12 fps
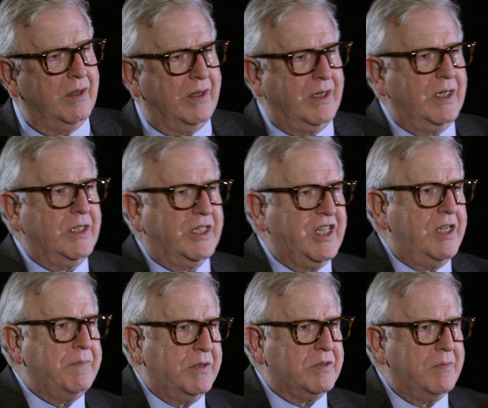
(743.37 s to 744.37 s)
they need to
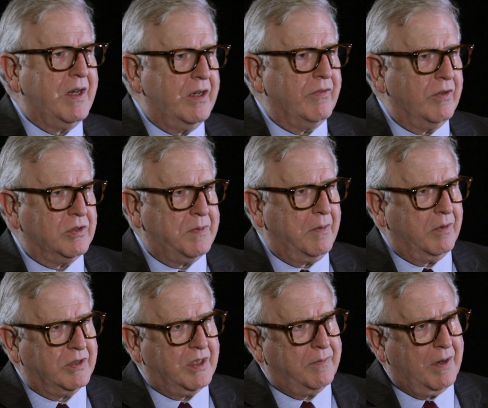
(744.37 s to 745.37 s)
keep as many of those people
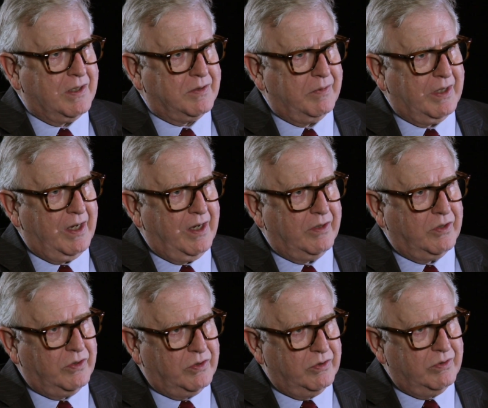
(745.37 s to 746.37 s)
as they possibly can
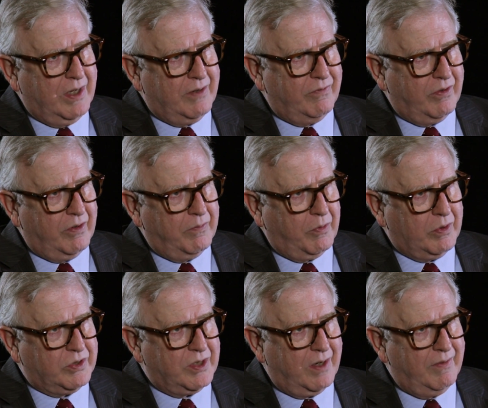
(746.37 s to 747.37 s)
to do that very
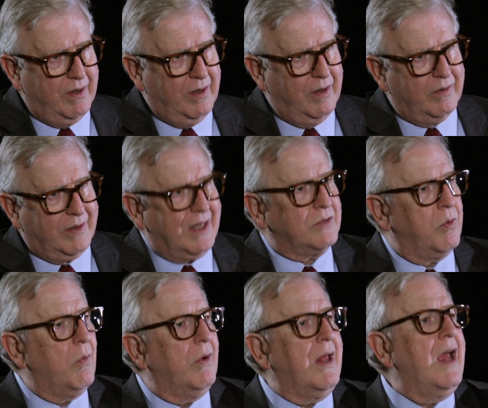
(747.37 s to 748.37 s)
important job. That's
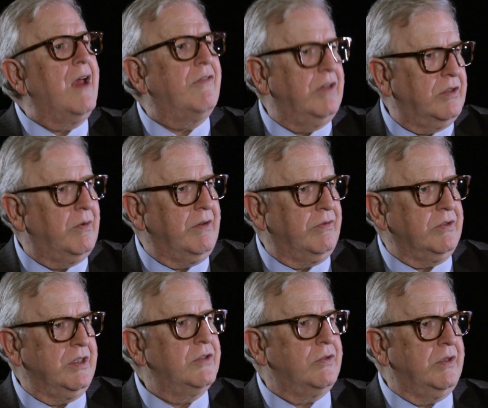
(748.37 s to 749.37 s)
what we'll have in the 21st
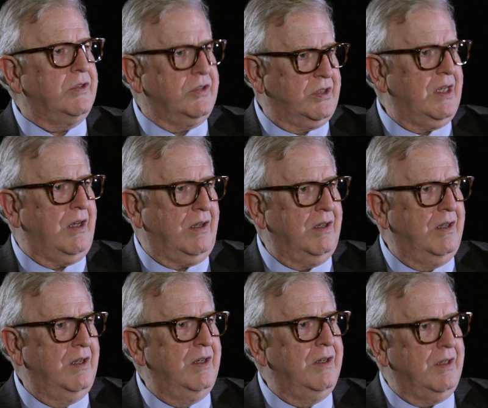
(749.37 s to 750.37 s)
century to sell,
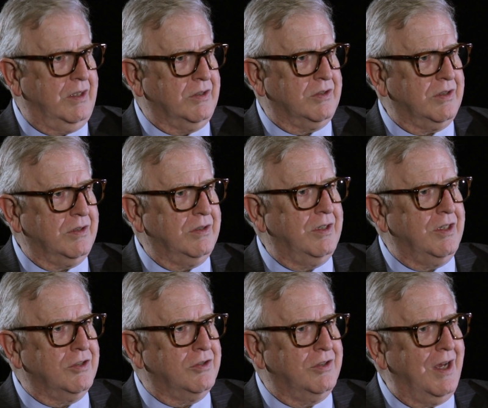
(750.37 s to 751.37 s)
is
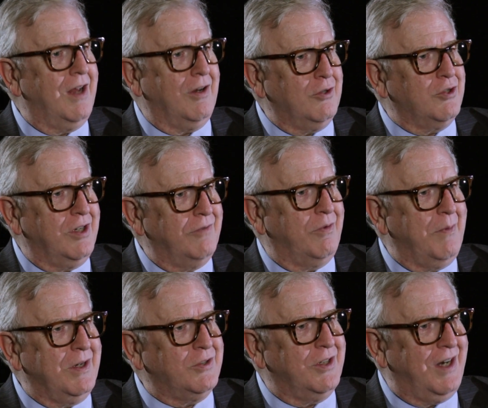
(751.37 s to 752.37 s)
knowledge and
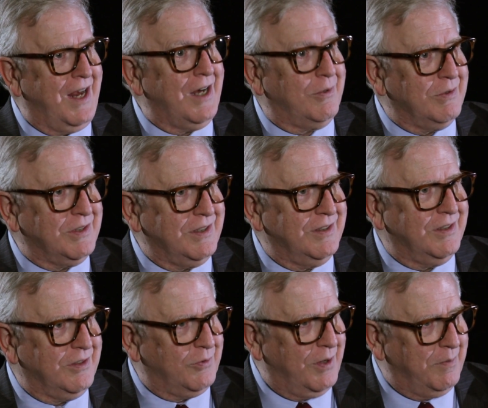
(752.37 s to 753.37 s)
information and accuracy
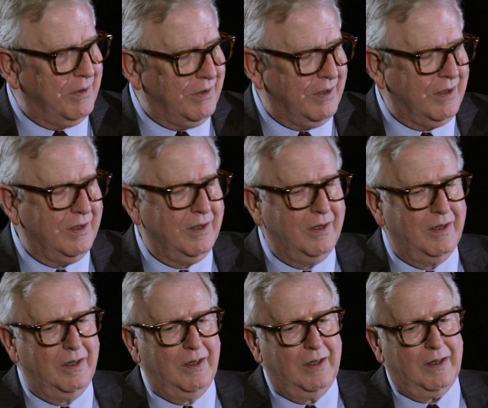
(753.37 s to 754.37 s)
and credibility.
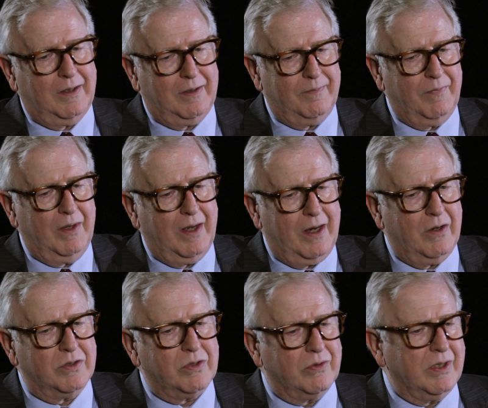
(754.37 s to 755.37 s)
I
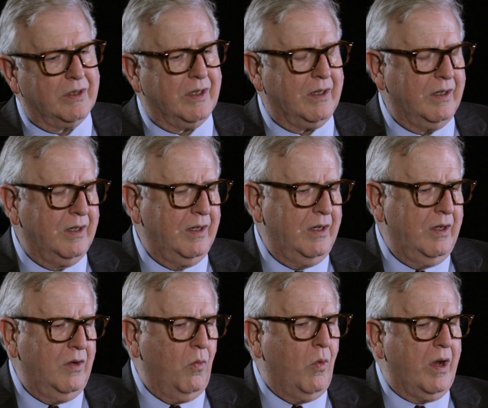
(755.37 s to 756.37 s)
also think that
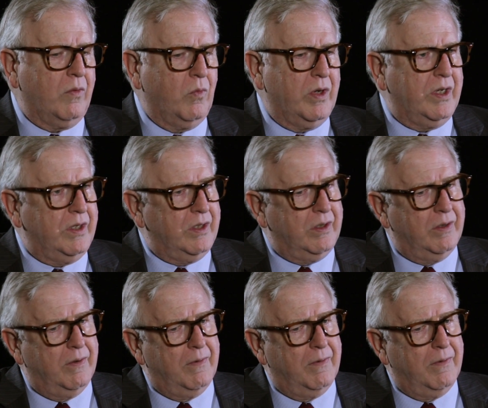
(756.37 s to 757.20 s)
when we